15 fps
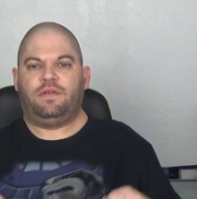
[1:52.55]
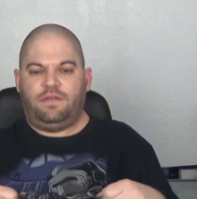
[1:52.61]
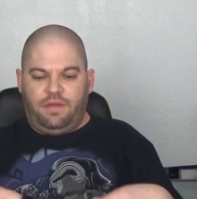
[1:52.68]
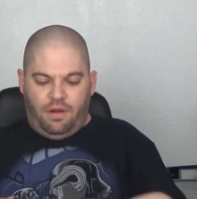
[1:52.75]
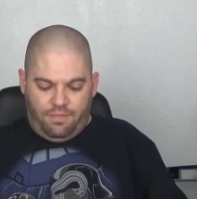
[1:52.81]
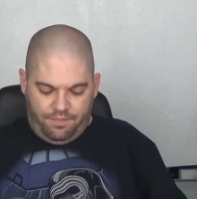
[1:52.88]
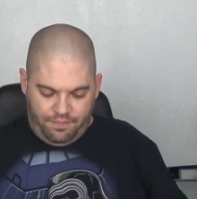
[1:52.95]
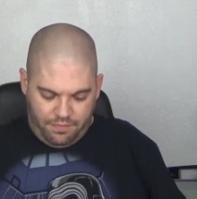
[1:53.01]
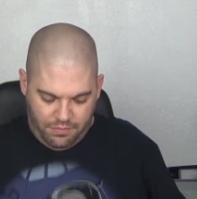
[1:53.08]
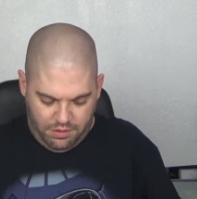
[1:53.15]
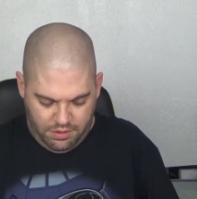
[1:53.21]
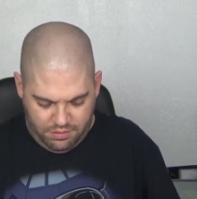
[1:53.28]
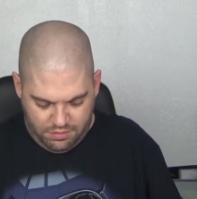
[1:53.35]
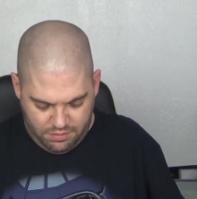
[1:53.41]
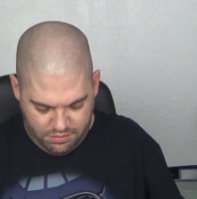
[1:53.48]
so,
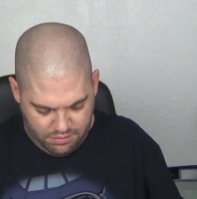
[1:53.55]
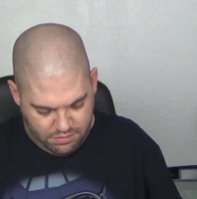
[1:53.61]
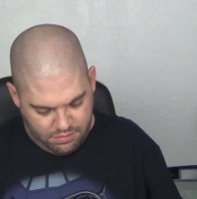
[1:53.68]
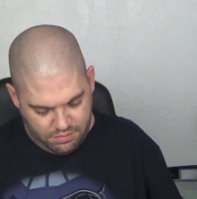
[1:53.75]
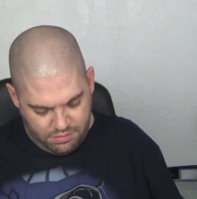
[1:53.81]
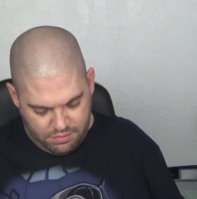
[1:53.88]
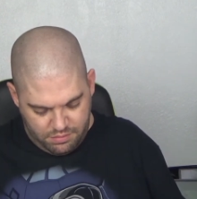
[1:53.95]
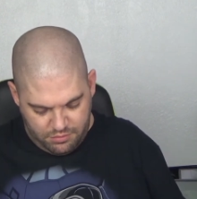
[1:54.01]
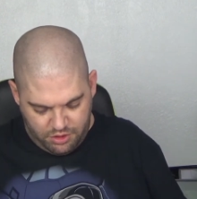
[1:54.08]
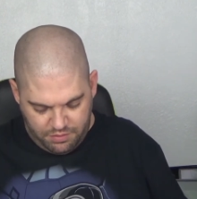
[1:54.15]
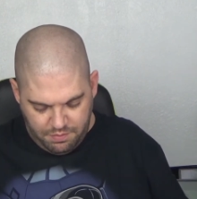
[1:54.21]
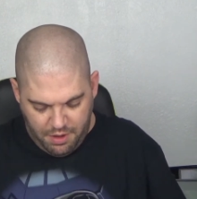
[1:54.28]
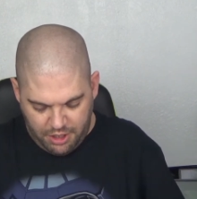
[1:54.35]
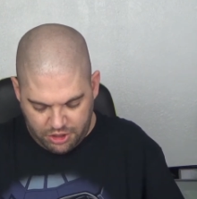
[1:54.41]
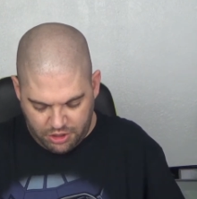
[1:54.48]
just
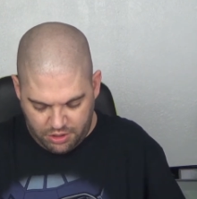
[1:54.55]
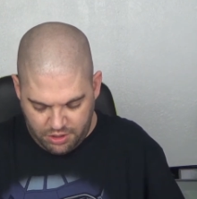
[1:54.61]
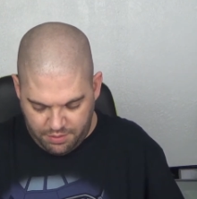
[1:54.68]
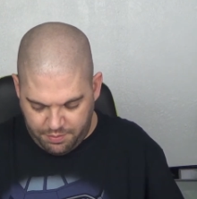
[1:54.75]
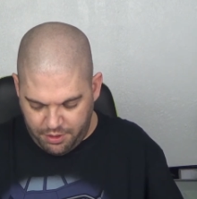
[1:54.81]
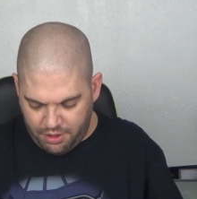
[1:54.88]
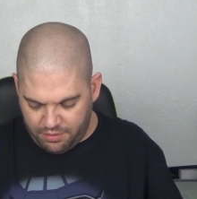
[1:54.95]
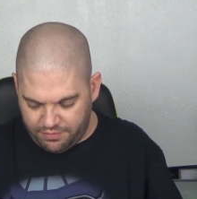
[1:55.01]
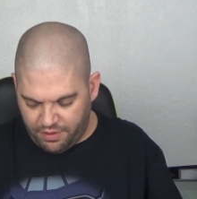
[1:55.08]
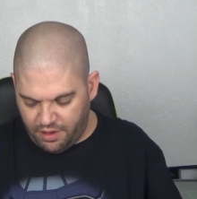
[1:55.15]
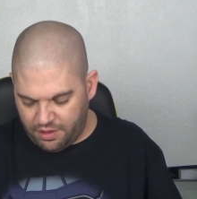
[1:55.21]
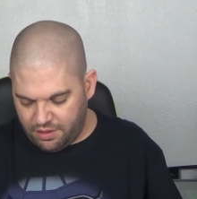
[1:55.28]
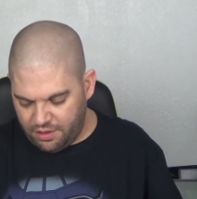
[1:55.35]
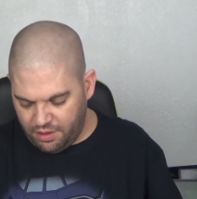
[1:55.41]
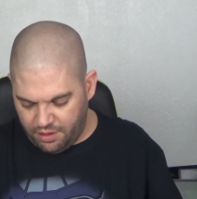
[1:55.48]
magically appears
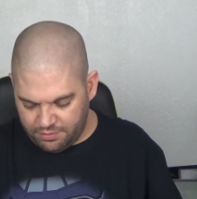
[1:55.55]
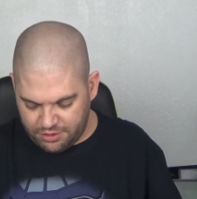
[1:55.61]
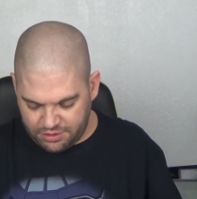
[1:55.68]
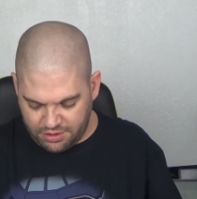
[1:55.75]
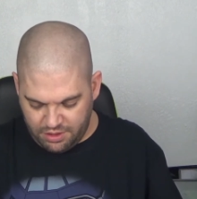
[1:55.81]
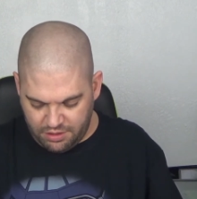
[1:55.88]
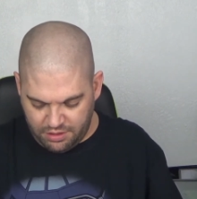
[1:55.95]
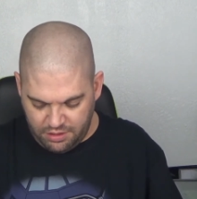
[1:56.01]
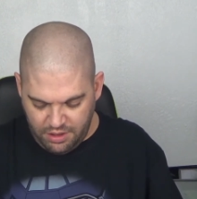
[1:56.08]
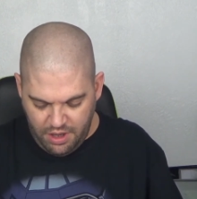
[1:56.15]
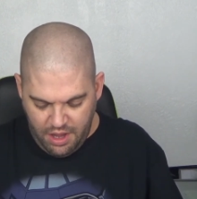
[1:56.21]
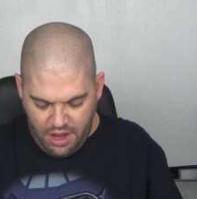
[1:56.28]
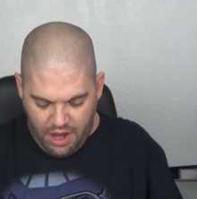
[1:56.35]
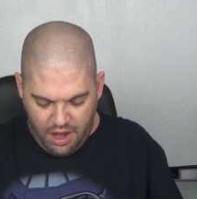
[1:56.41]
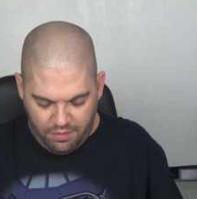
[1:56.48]
on. No, I'm just kidding.
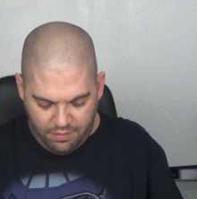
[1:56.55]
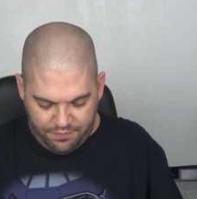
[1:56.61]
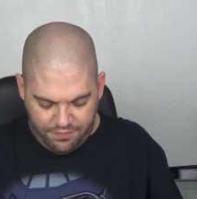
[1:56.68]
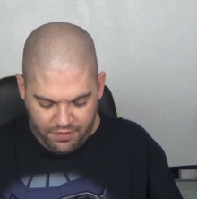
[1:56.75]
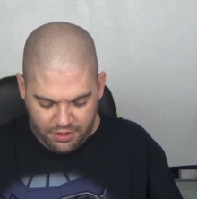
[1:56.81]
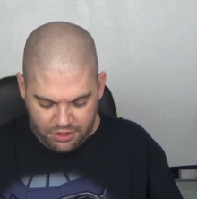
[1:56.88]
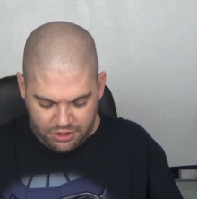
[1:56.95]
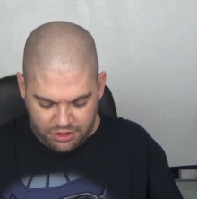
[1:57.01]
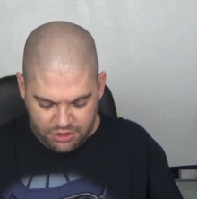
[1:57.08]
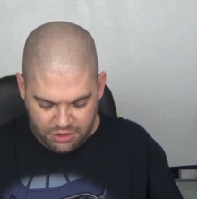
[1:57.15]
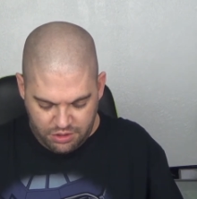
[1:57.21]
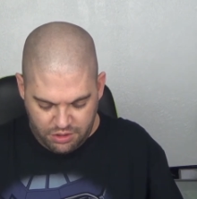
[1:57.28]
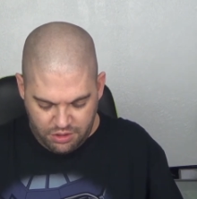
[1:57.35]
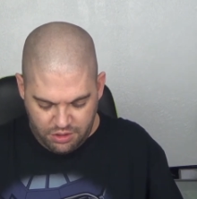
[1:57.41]
I will finish